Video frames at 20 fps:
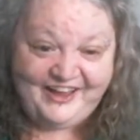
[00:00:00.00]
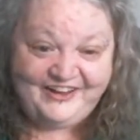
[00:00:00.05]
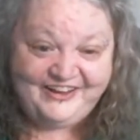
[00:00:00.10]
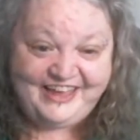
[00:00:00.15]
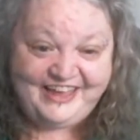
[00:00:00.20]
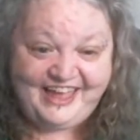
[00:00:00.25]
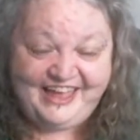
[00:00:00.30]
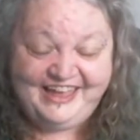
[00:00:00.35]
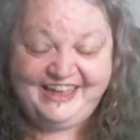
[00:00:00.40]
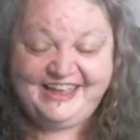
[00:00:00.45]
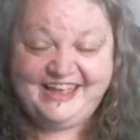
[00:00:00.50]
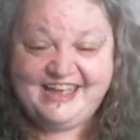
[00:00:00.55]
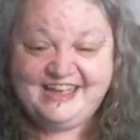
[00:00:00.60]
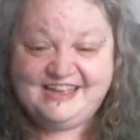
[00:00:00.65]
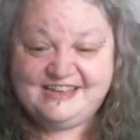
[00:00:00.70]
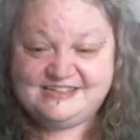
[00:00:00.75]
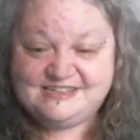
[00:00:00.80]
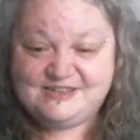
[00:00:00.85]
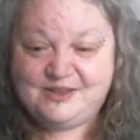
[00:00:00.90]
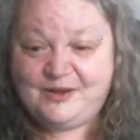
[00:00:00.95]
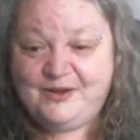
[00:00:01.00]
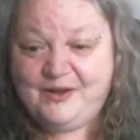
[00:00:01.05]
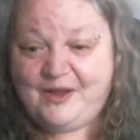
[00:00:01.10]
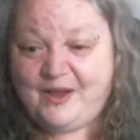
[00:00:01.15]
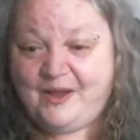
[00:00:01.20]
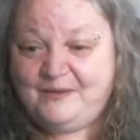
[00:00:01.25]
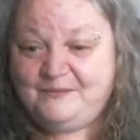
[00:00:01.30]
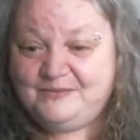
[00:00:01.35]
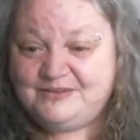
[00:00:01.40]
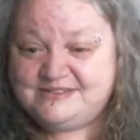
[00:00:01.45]
Okay, so
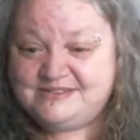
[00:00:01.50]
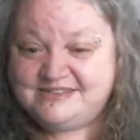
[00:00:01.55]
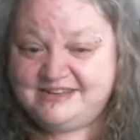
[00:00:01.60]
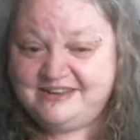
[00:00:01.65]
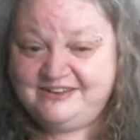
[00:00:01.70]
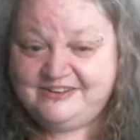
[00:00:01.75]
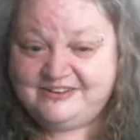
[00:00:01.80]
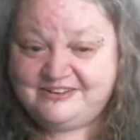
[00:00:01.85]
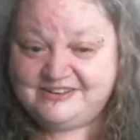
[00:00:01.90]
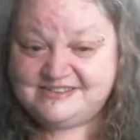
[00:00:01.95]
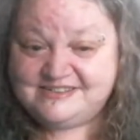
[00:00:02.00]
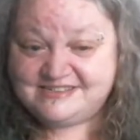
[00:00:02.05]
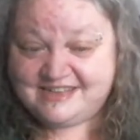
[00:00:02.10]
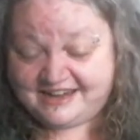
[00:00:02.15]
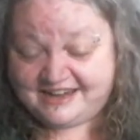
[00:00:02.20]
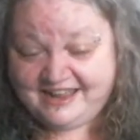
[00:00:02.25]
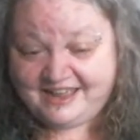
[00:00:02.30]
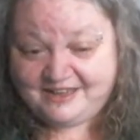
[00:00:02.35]
I will see you guys then.